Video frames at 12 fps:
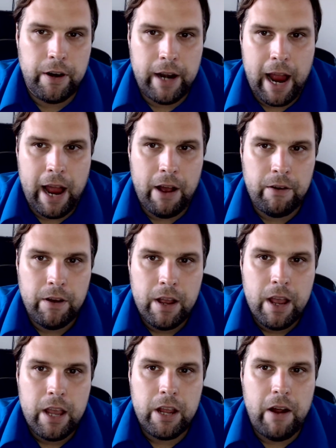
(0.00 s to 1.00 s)
and how
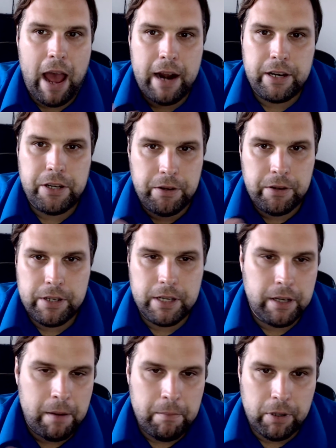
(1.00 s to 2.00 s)
attitudes
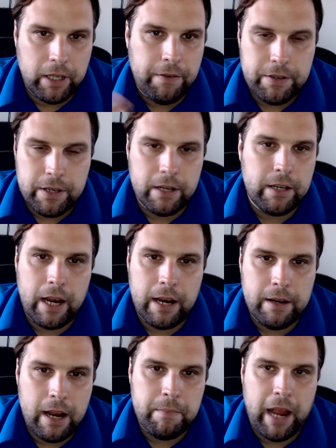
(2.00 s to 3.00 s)
and beliefs and
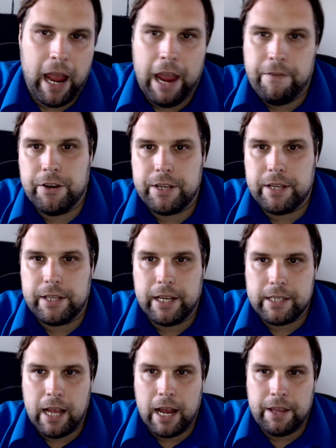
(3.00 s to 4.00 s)
behaviors and
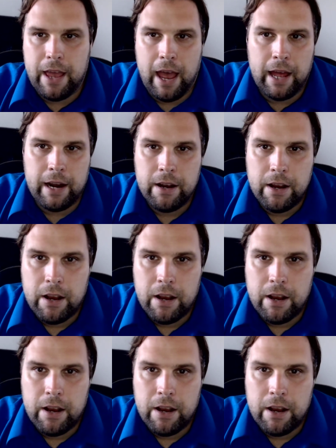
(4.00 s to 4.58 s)
things like that